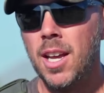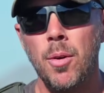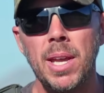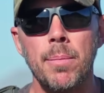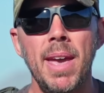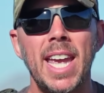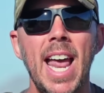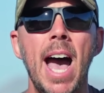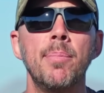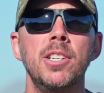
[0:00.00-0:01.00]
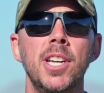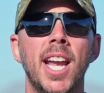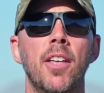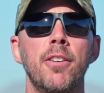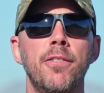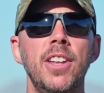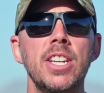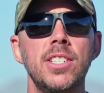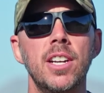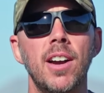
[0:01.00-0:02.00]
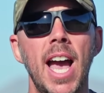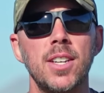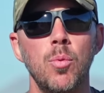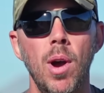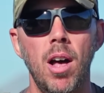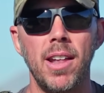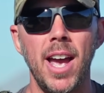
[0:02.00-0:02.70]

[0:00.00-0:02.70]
We can make it happen. Check out the fitness gear as well at